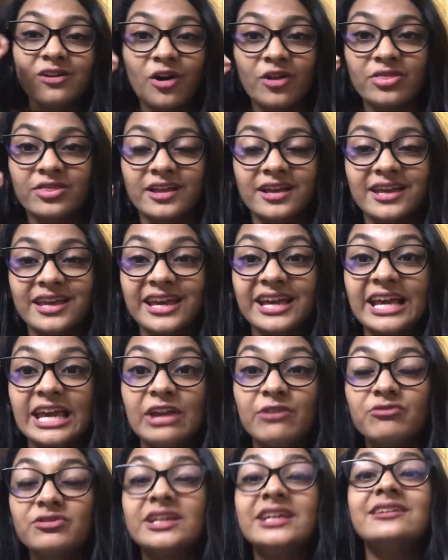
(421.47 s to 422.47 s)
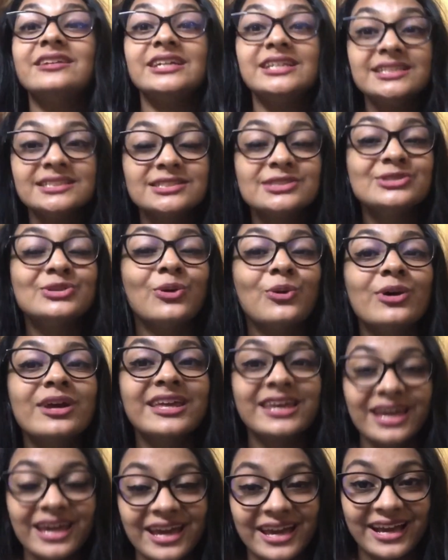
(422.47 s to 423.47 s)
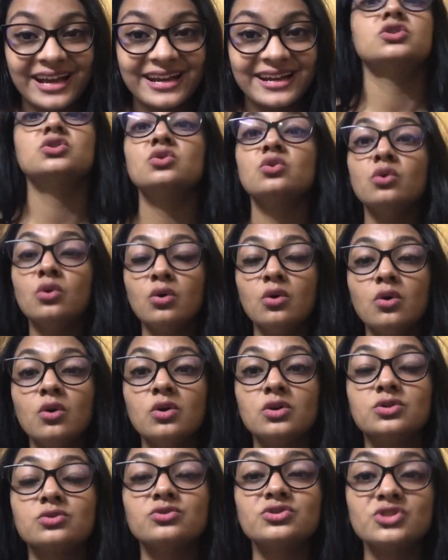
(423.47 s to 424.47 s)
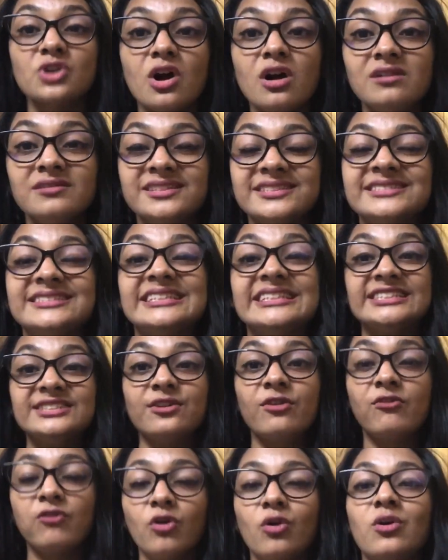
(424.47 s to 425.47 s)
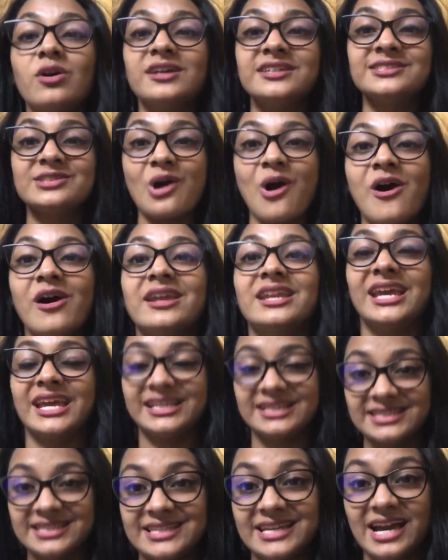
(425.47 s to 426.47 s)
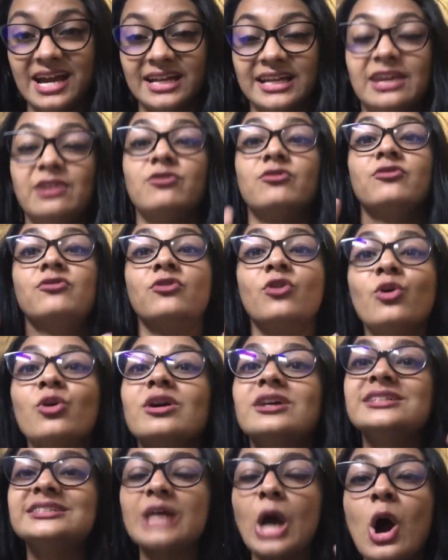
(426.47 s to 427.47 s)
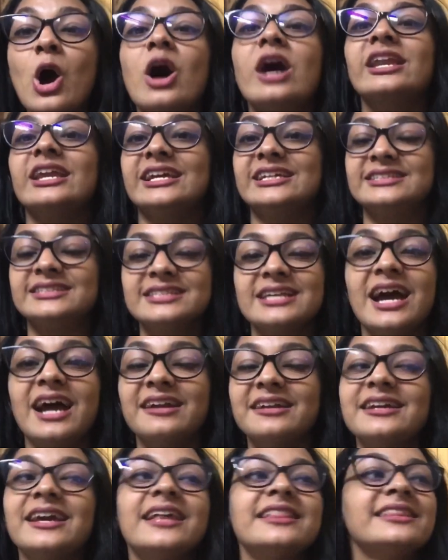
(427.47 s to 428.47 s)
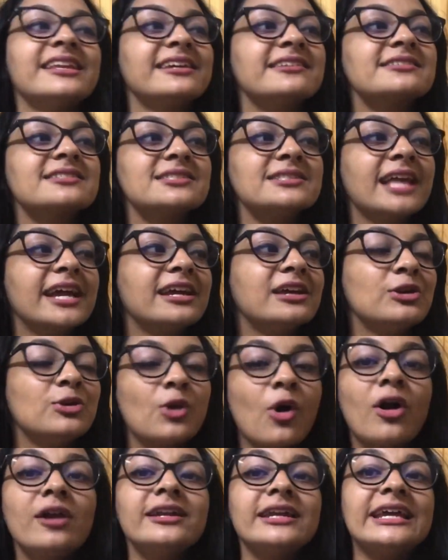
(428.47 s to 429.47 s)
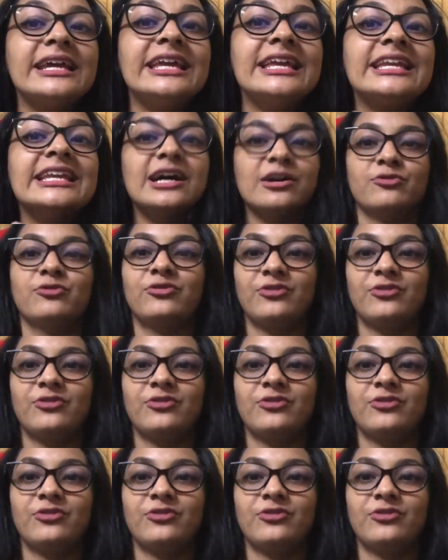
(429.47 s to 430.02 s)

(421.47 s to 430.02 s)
on the cake if there is no cake. So to solve this is focus on NCERT. Focus on NCERT, and there is like not enough